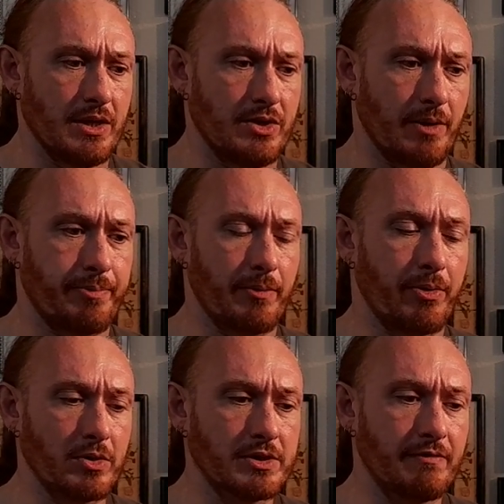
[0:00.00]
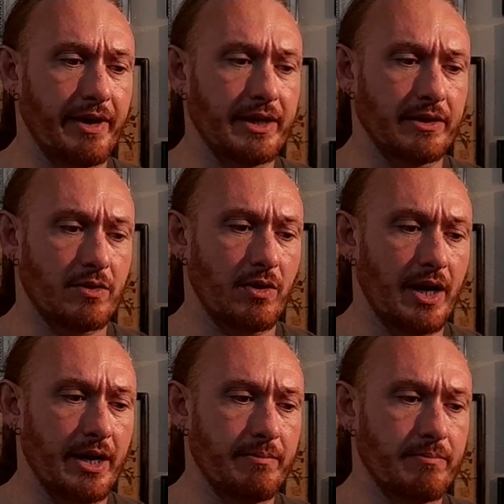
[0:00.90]
the proportion of violent
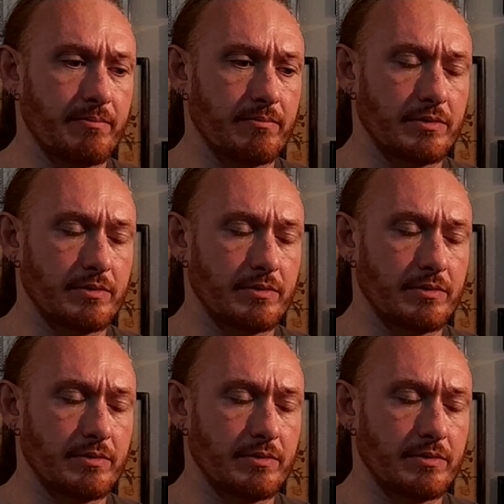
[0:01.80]
crime